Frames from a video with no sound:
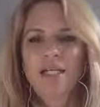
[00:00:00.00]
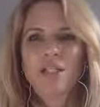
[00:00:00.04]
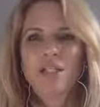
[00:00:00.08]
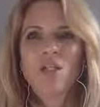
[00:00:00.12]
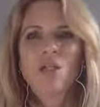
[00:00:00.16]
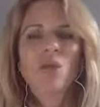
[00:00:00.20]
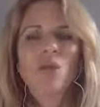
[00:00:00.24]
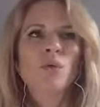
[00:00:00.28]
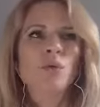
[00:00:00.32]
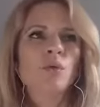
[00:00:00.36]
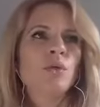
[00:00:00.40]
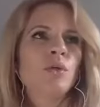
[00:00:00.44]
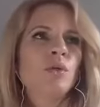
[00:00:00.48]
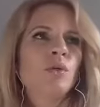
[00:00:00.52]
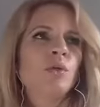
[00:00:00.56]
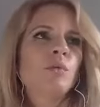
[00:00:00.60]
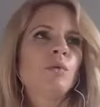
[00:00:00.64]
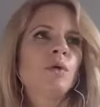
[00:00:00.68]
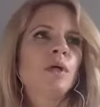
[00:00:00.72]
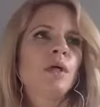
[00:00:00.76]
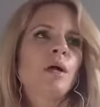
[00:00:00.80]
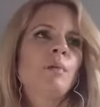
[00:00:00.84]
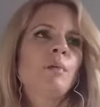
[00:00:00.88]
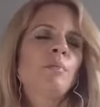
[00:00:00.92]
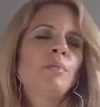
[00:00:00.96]
know
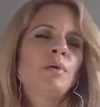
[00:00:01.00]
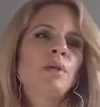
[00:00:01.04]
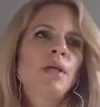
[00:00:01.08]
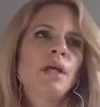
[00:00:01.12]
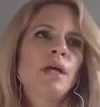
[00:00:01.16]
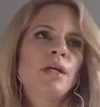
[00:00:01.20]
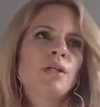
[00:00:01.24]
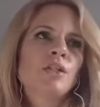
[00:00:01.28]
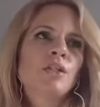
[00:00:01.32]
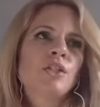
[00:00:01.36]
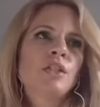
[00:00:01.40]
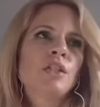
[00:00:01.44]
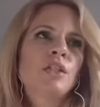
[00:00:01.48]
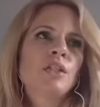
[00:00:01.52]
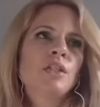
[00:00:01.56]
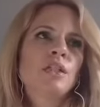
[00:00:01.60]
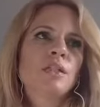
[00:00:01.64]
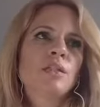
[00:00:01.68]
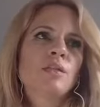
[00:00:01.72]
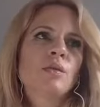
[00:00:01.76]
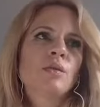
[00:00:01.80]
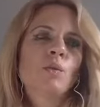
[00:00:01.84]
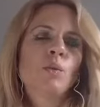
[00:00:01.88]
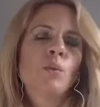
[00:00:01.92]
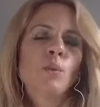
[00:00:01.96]
what company actually does
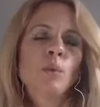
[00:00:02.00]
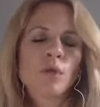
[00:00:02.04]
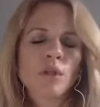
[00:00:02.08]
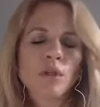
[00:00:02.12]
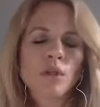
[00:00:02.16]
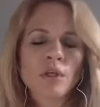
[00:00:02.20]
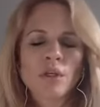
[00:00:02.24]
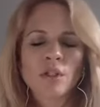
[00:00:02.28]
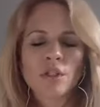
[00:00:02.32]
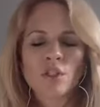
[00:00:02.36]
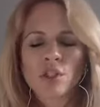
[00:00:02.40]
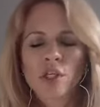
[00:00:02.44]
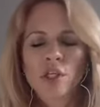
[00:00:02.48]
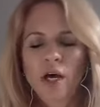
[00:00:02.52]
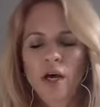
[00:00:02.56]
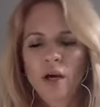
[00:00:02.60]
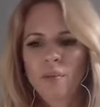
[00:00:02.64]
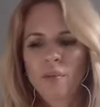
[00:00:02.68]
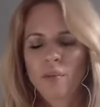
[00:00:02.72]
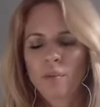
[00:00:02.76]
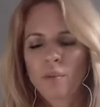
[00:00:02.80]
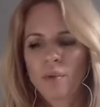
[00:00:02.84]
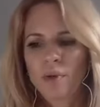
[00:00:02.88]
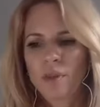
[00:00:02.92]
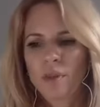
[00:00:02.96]
a really good job
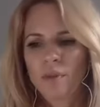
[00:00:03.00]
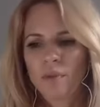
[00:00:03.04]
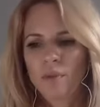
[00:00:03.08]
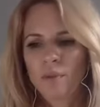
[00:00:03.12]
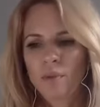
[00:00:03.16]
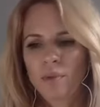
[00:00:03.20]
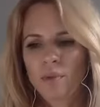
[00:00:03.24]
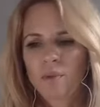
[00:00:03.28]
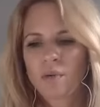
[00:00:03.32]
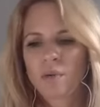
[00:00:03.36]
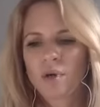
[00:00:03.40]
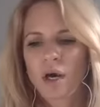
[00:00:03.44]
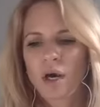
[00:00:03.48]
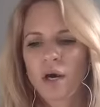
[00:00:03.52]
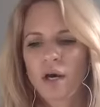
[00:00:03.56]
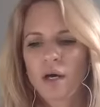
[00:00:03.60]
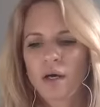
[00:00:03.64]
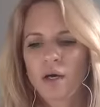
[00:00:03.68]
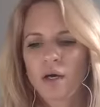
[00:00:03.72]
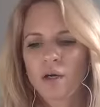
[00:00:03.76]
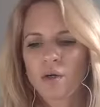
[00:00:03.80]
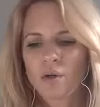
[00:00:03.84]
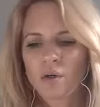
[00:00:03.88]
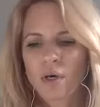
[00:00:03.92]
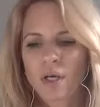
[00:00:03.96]
with
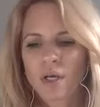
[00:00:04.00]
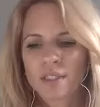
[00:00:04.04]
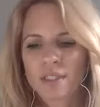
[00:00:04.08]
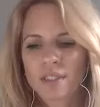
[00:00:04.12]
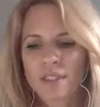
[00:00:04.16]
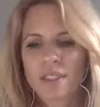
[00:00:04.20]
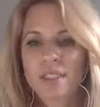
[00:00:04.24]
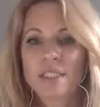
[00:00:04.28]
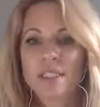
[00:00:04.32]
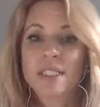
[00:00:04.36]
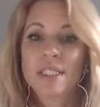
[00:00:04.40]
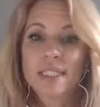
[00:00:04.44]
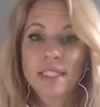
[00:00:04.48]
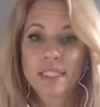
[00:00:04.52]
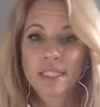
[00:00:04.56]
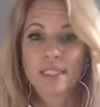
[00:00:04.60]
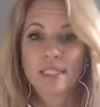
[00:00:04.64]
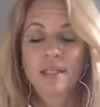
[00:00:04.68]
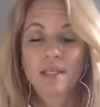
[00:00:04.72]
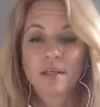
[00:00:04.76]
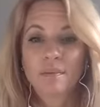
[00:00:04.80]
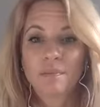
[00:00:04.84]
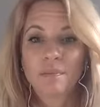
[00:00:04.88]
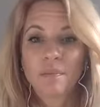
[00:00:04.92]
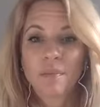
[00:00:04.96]
a crisis is
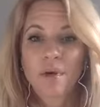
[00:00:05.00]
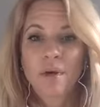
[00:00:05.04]
Disney.